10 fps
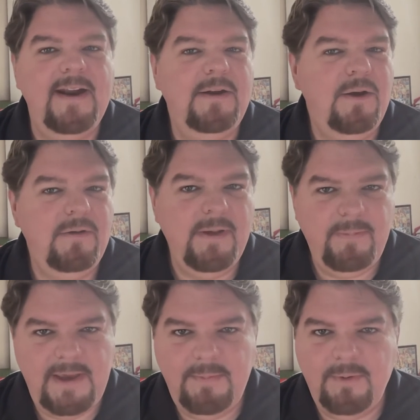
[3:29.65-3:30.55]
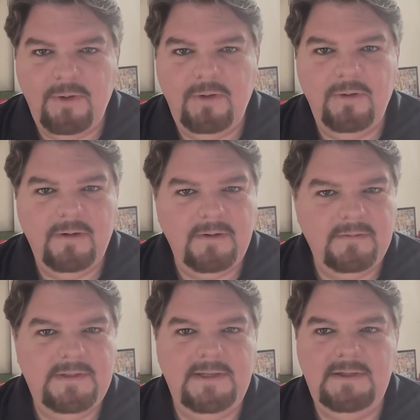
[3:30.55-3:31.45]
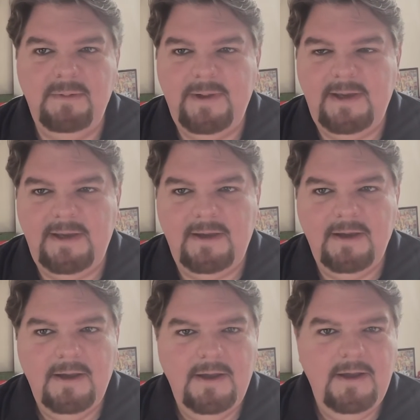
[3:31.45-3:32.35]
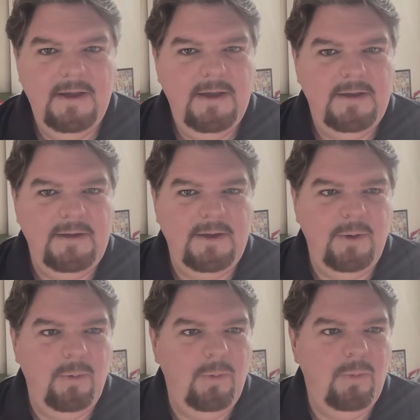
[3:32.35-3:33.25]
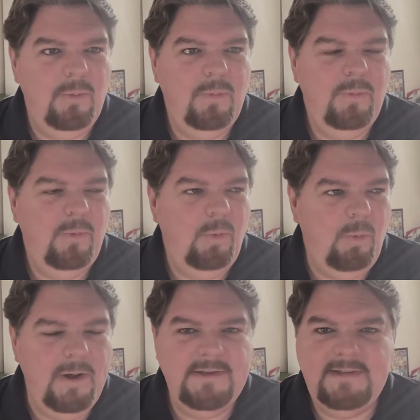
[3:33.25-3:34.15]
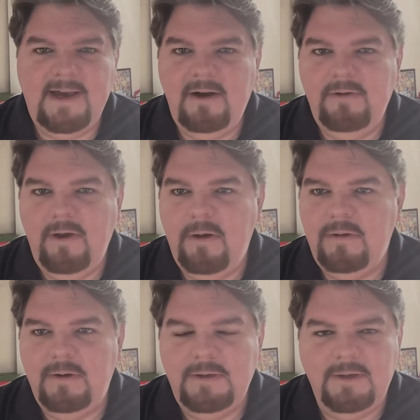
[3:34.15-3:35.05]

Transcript: I know that people tend to be, you know, one side or the other.